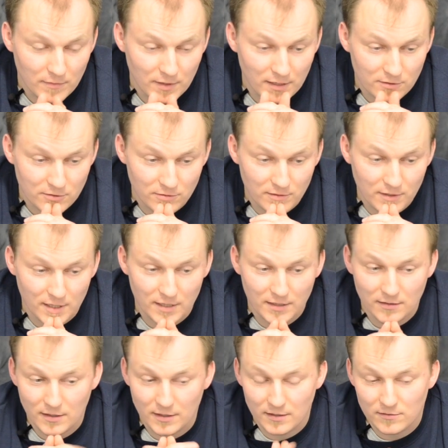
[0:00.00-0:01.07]
actually, I had
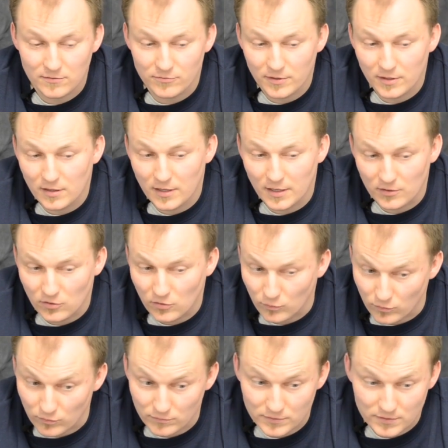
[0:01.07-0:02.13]
I had really like no
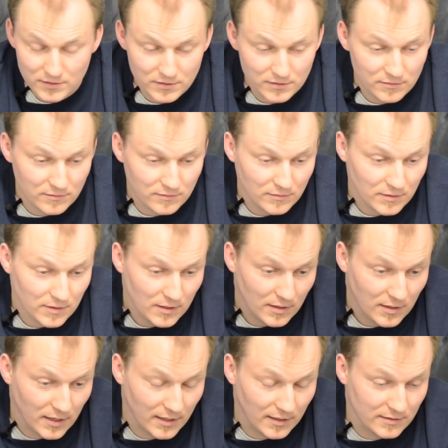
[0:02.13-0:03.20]
wounds,
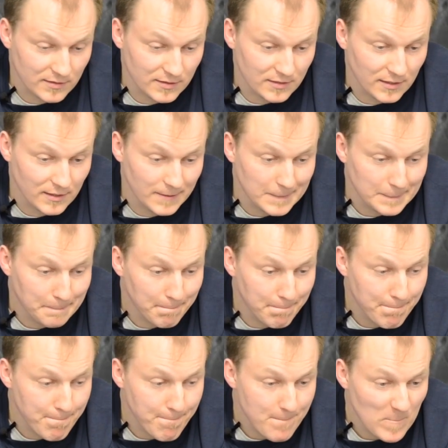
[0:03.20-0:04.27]
I can say.
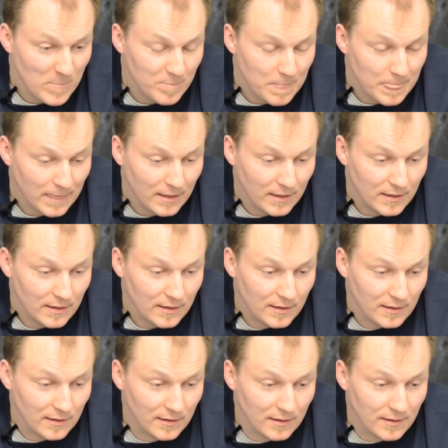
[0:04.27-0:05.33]

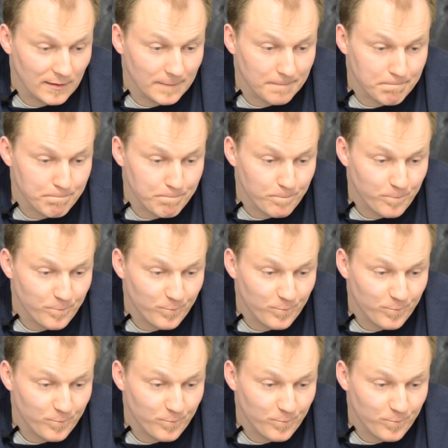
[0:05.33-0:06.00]
Um,